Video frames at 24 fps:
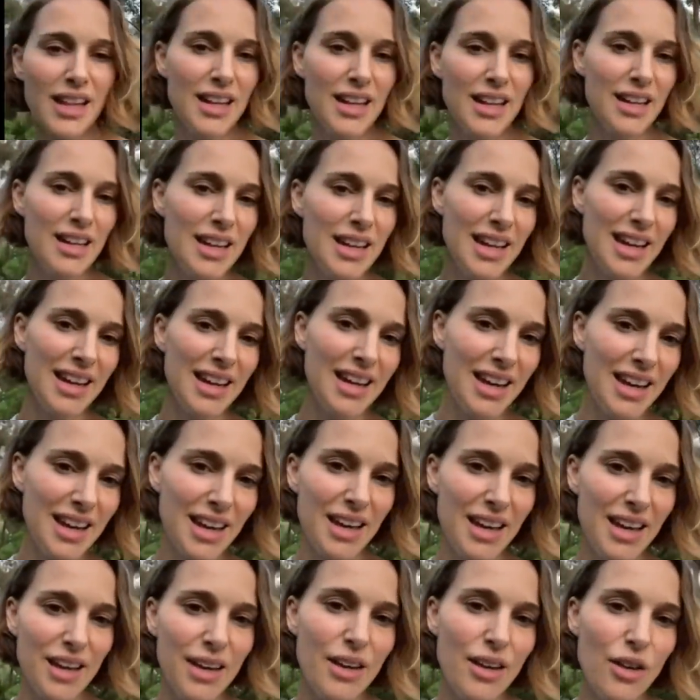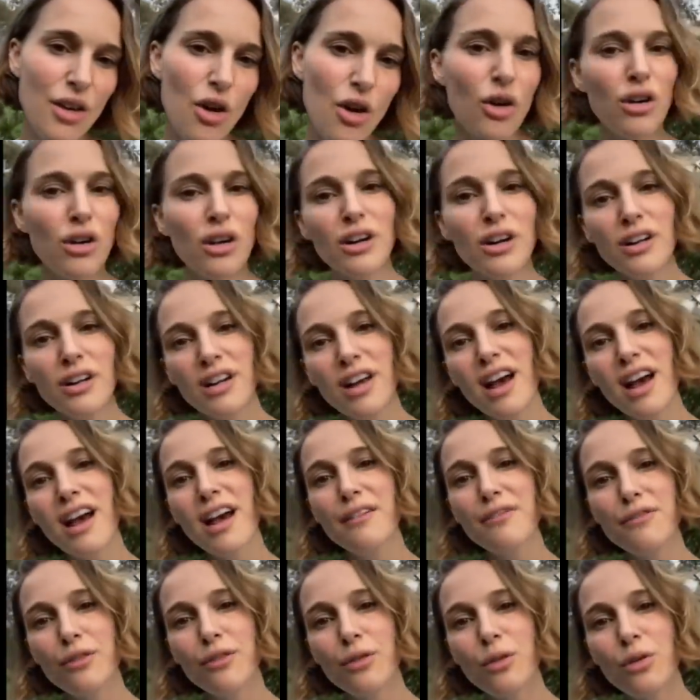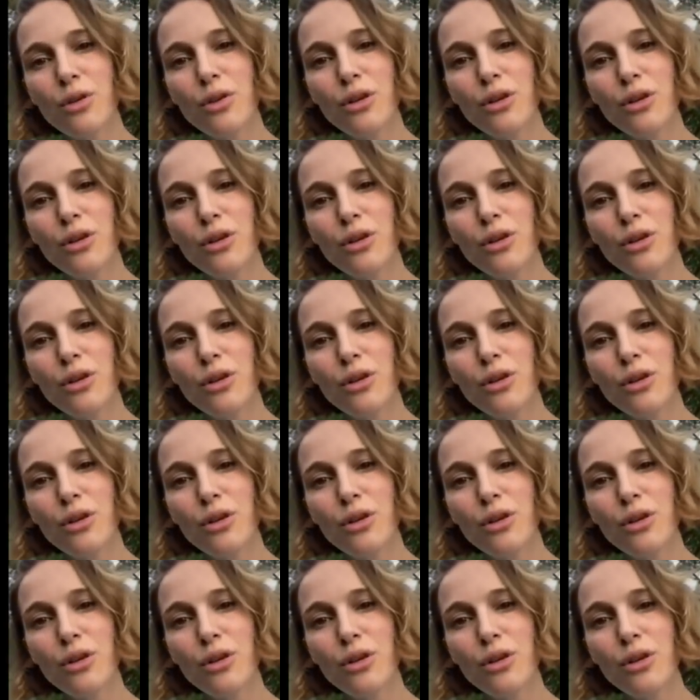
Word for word: like elections, economic troubles,